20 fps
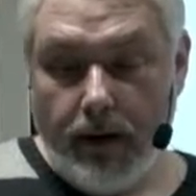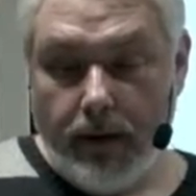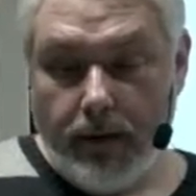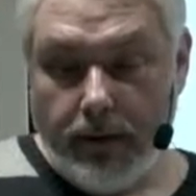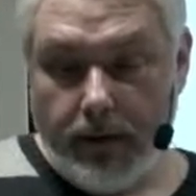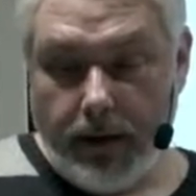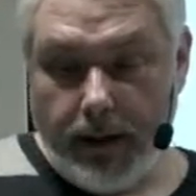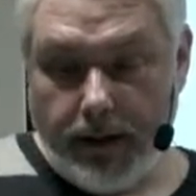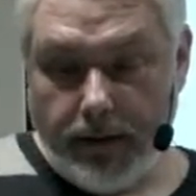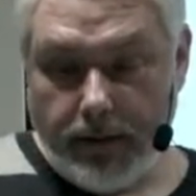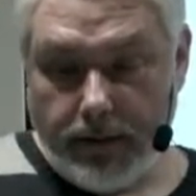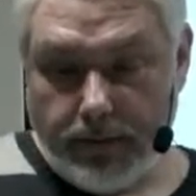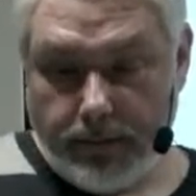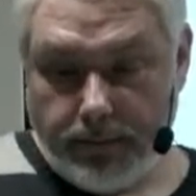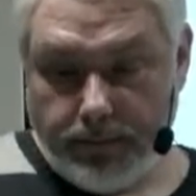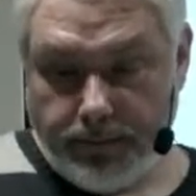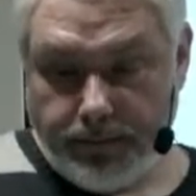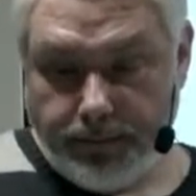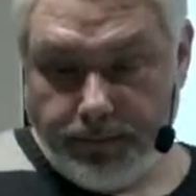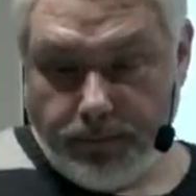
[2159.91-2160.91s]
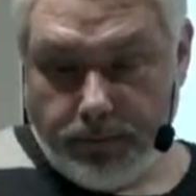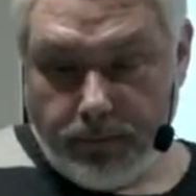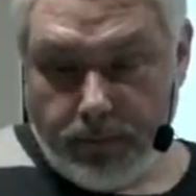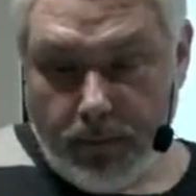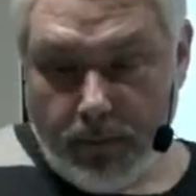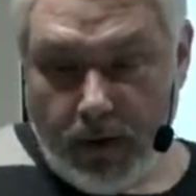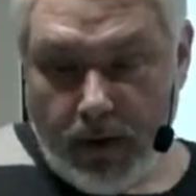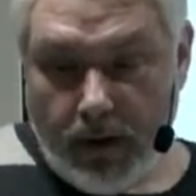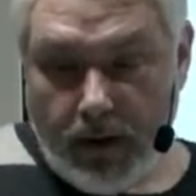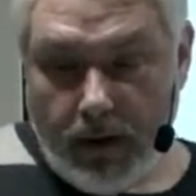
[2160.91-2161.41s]
right?
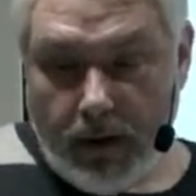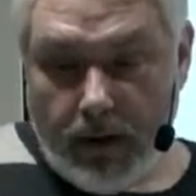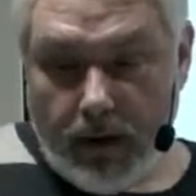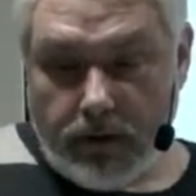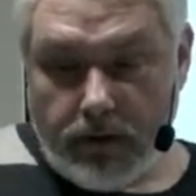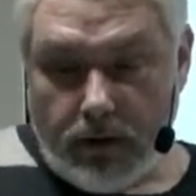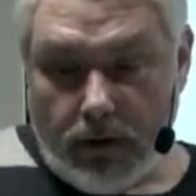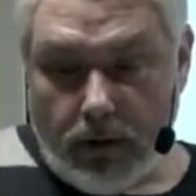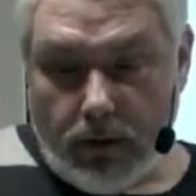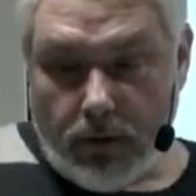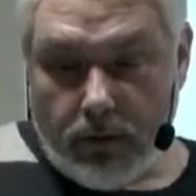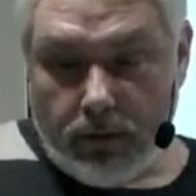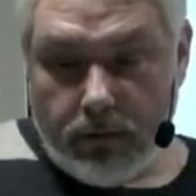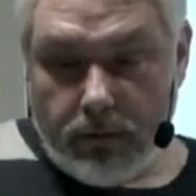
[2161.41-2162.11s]
So